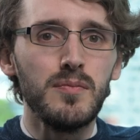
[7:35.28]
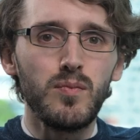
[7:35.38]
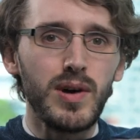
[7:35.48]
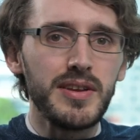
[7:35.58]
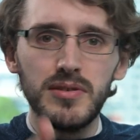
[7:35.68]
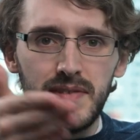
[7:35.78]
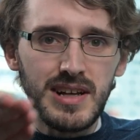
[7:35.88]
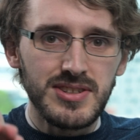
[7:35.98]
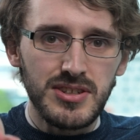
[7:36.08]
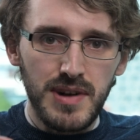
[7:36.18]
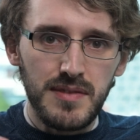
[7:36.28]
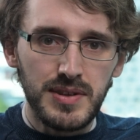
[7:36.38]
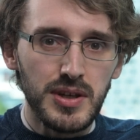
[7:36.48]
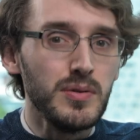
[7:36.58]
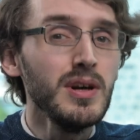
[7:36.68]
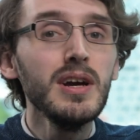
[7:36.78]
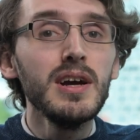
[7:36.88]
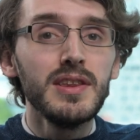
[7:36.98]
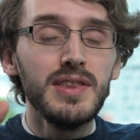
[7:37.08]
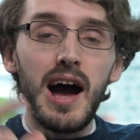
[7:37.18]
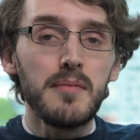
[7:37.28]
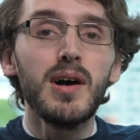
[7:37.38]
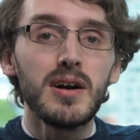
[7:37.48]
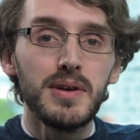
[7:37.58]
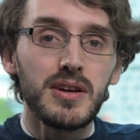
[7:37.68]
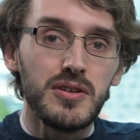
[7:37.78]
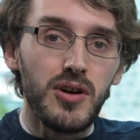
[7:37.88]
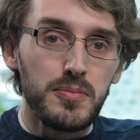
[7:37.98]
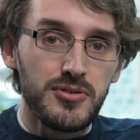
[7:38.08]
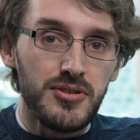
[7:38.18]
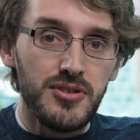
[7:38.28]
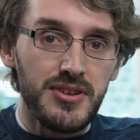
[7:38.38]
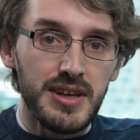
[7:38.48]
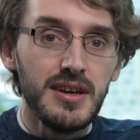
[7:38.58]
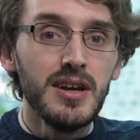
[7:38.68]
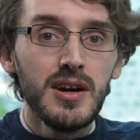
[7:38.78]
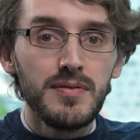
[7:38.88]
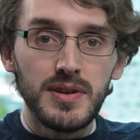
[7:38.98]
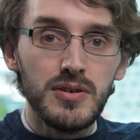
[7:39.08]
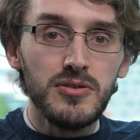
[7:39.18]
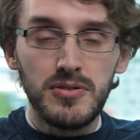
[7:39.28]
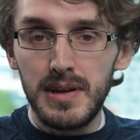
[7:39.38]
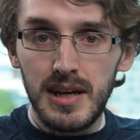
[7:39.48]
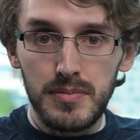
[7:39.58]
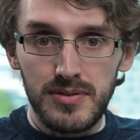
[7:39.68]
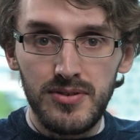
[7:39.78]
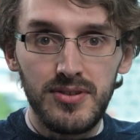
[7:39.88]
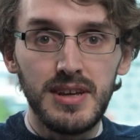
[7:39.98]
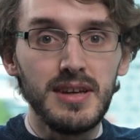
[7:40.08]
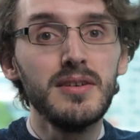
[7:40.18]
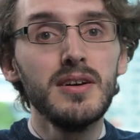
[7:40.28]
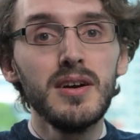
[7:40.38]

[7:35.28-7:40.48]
whether university is right for you, that might be a good opportunity for you to be able to see